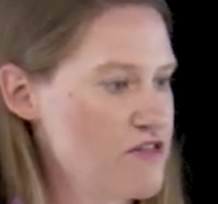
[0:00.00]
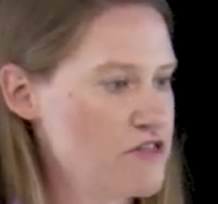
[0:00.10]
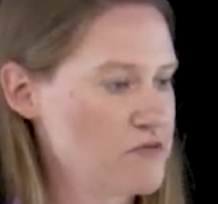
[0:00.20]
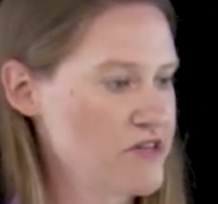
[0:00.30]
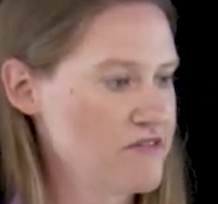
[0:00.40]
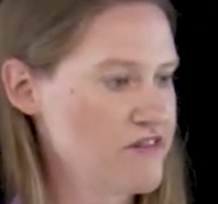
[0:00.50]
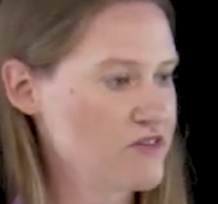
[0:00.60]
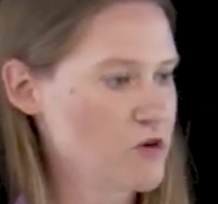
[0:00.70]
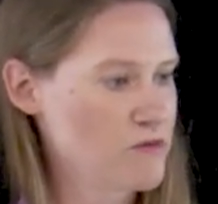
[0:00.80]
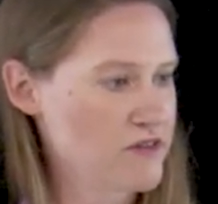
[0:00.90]
3 of these
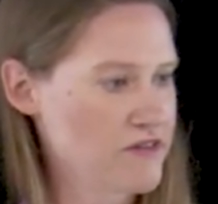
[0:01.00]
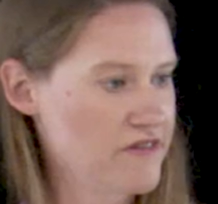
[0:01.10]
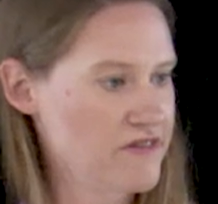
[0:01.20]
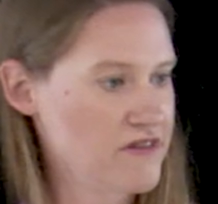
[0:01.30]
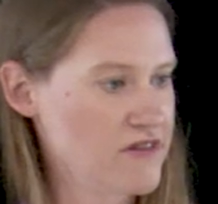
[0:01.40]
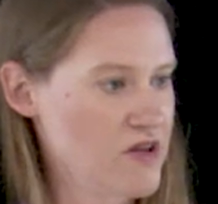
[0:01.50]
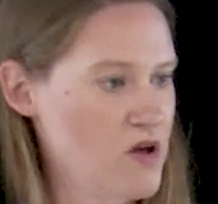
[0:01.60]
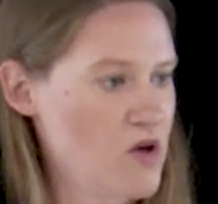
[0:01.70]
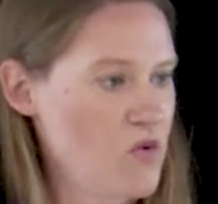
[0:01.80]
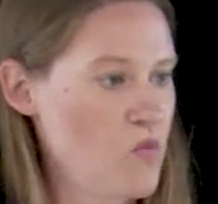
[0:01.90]
orbitals,
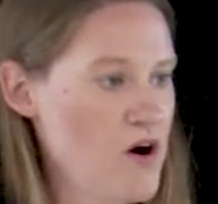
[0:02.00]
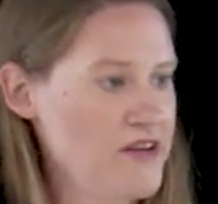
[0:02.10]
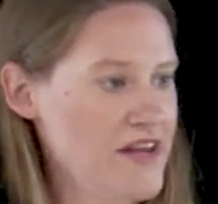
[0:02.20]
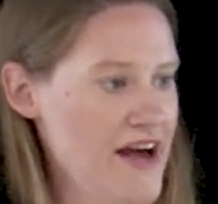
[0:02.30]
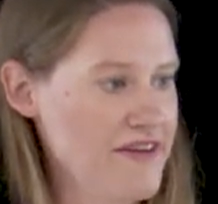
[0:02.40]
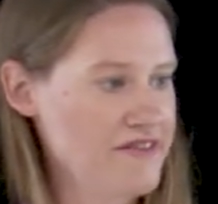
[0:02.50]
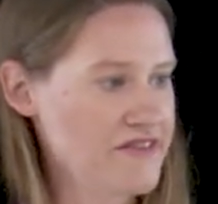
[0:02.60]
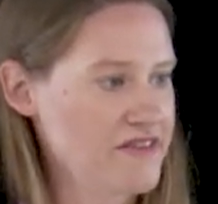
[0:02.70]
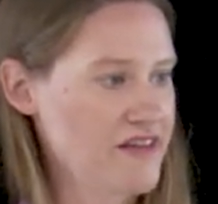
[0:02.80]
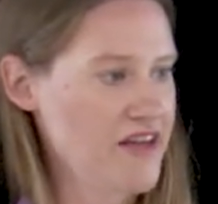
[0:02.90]
1
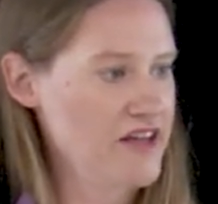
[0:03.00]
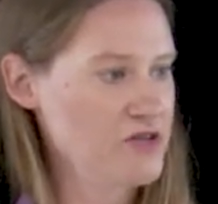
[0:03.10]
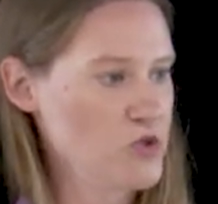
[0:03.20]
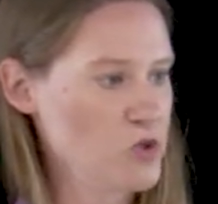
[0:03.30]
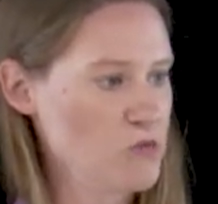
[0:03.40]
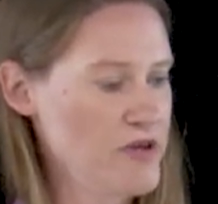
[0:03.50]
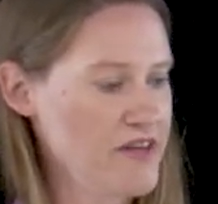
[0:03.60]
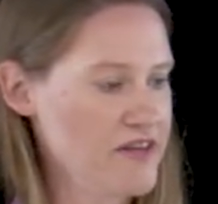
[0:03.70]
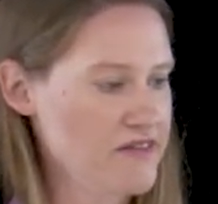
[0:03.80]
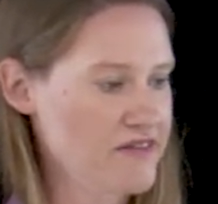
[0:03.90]
s and 2
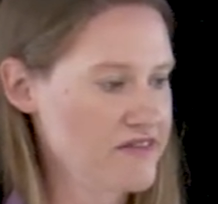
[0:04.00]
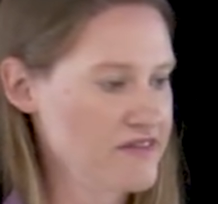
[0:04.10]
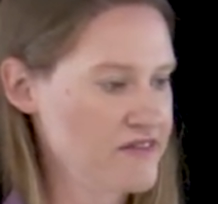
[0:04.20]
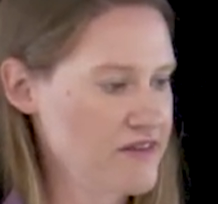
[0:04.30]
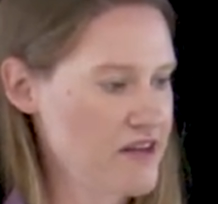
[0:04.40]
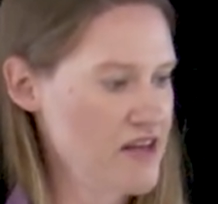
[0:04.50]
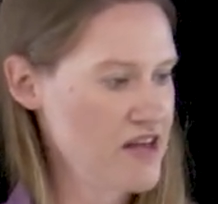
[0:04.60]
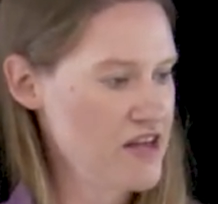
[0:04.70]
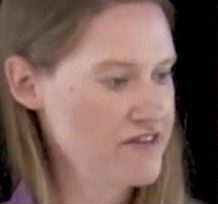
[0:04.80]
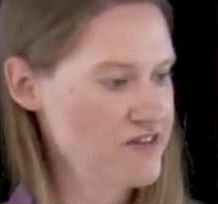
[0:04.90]
p's.
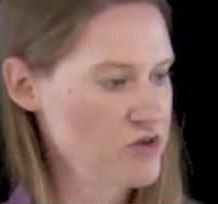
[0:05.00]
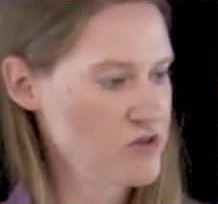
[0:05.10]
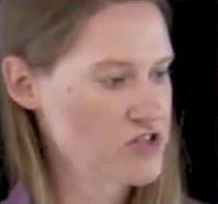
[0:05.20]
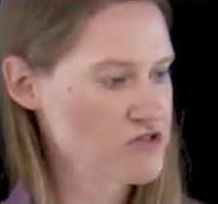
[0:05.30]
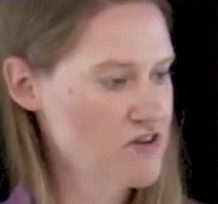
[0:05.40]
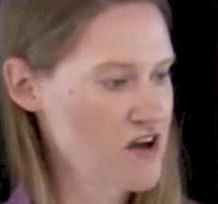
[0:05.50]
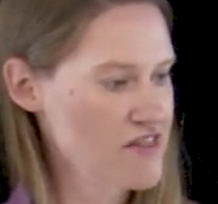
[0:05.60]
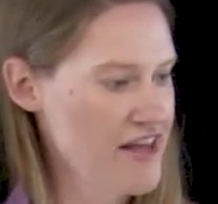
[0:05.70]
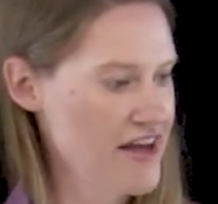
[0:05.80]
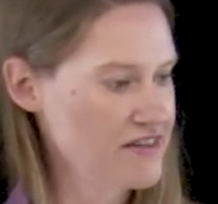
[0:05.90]
And so we draw
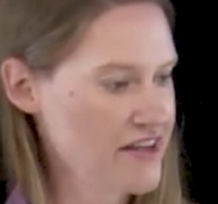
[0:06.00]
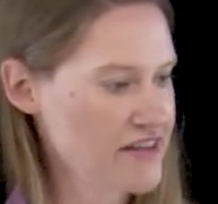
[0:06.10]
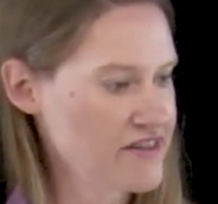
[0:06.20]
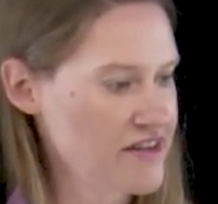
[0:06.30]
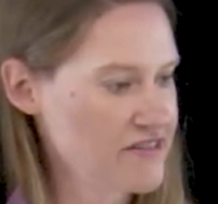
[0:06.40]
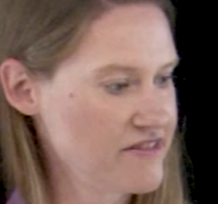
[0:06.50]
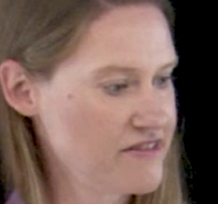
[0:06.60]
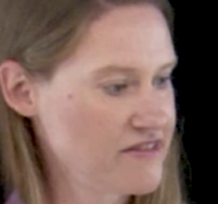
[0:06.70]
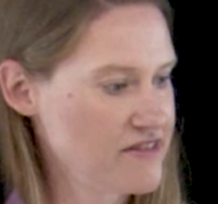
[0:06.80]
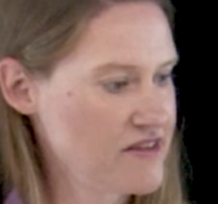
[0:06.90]
that like this,
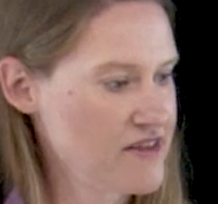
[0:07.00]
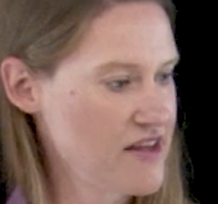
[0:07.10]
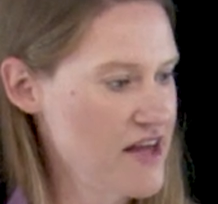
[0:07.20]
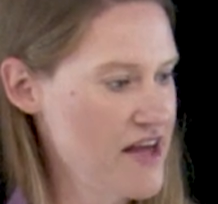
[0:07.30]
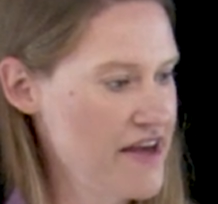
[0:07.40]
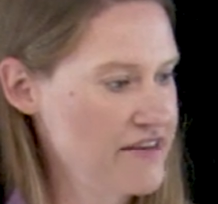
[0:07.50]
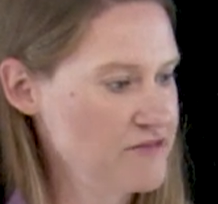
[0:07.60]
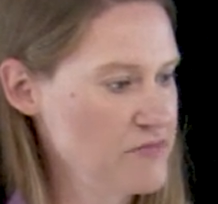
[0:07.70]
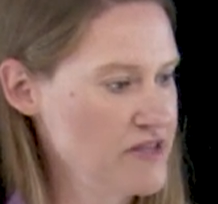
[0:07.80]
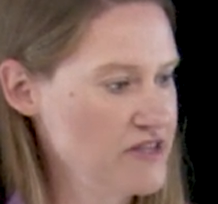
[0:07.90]

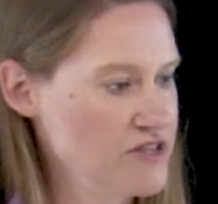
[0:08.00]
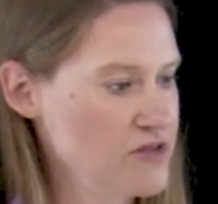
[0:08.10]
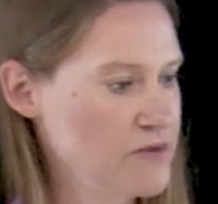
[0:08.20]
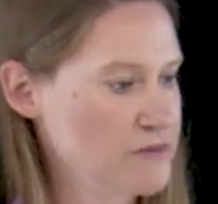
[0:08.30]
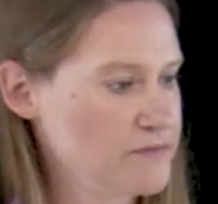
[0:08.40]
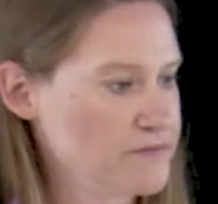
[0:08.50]
sp2.